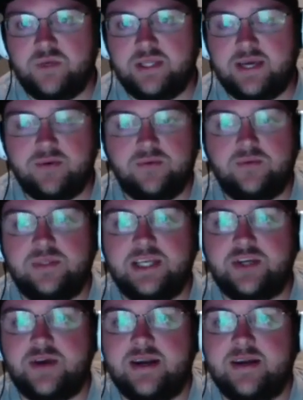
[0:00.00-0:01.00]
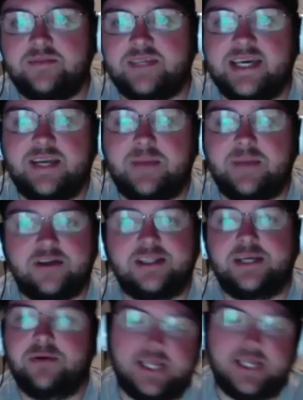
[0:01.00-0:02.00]
they traded up to get him, I thought
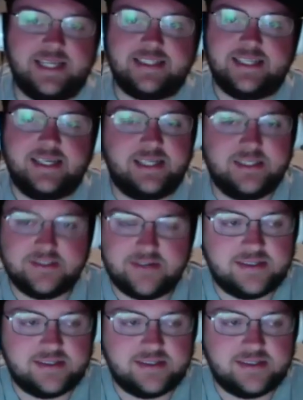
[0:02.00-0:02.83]
they were going to get T. Higgins right